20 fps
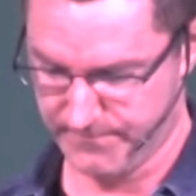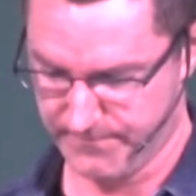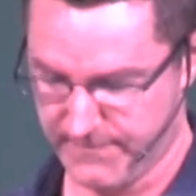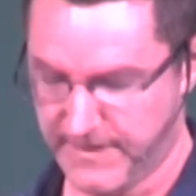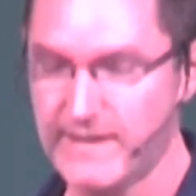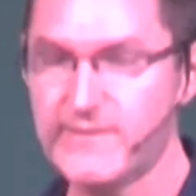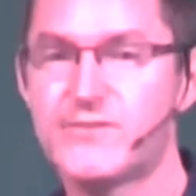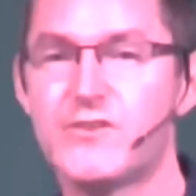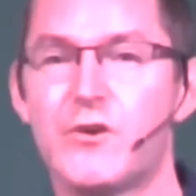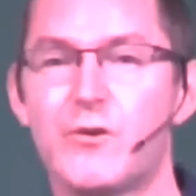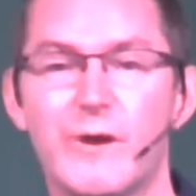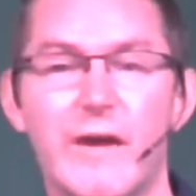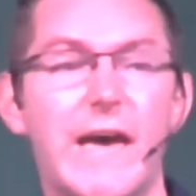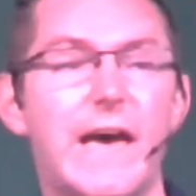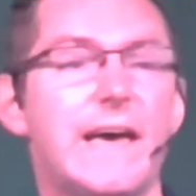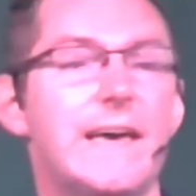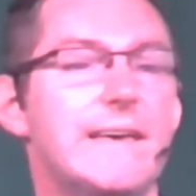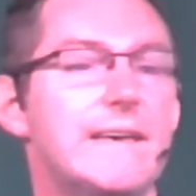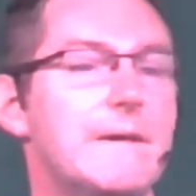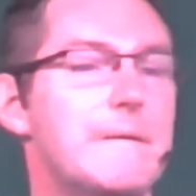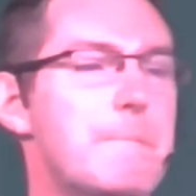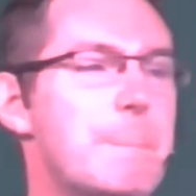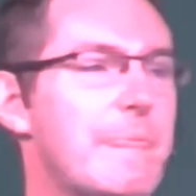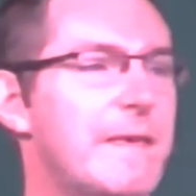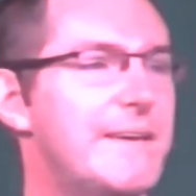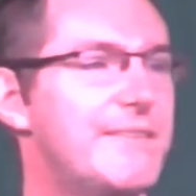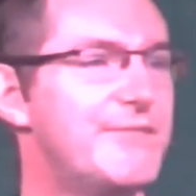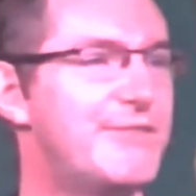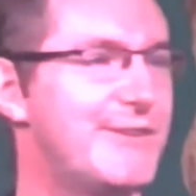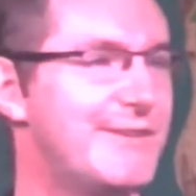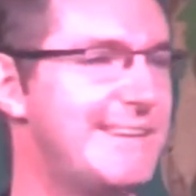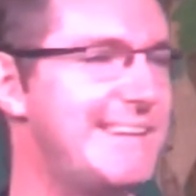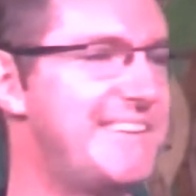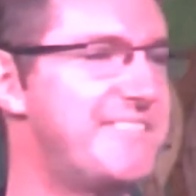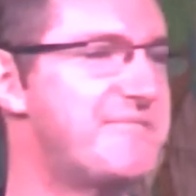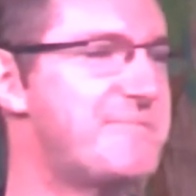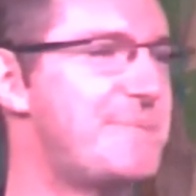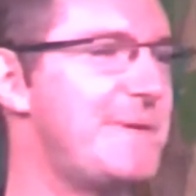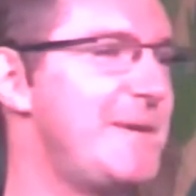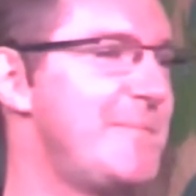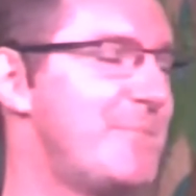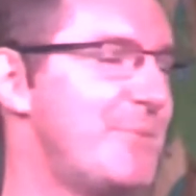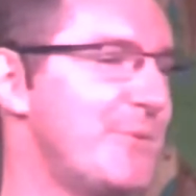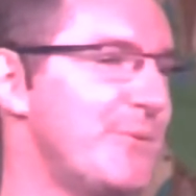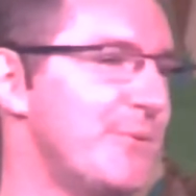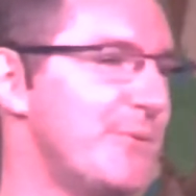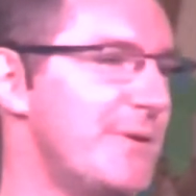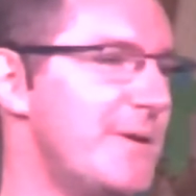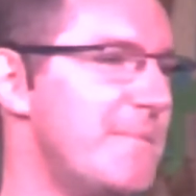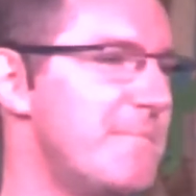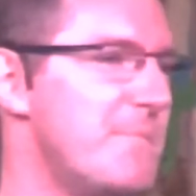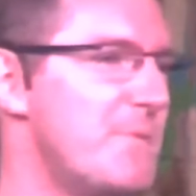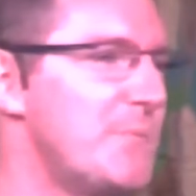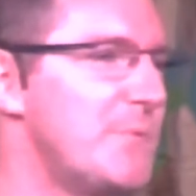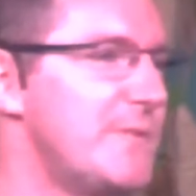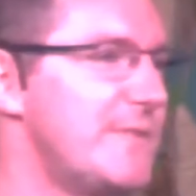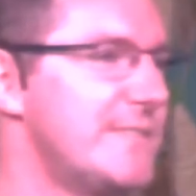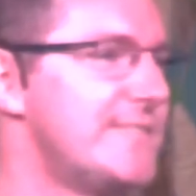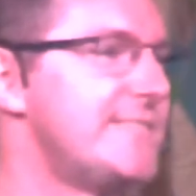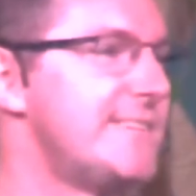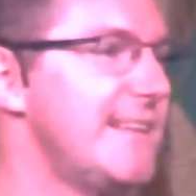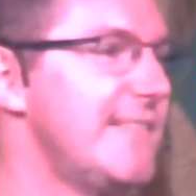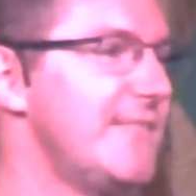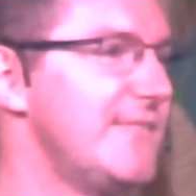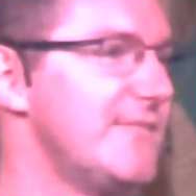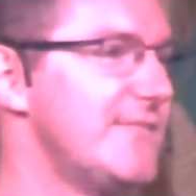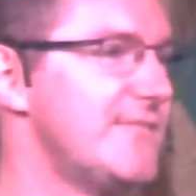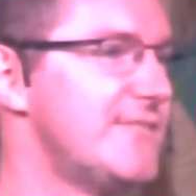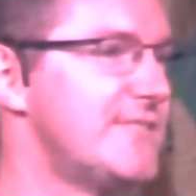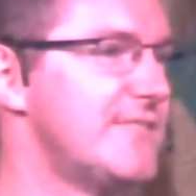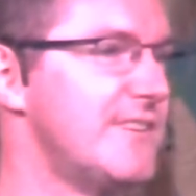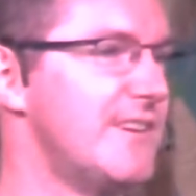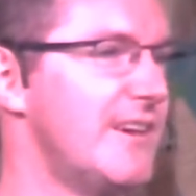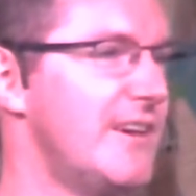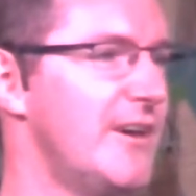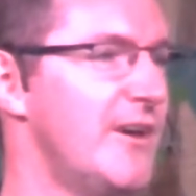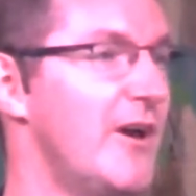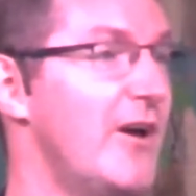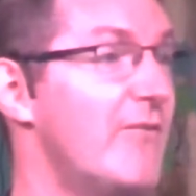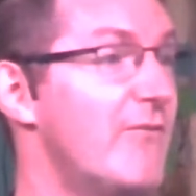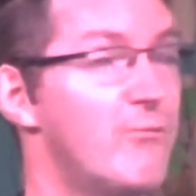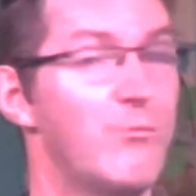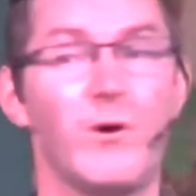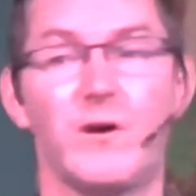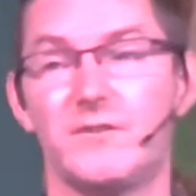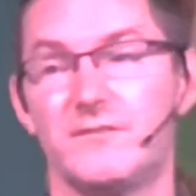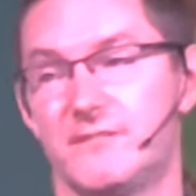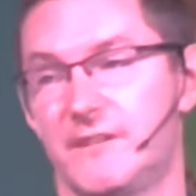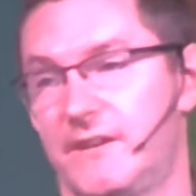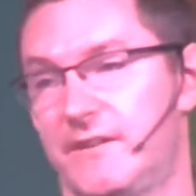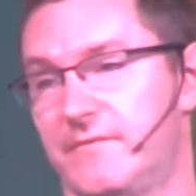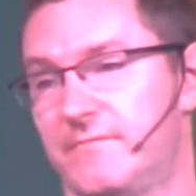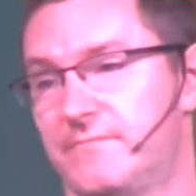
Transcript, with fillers: It's okay to leave people with a sense of wonder.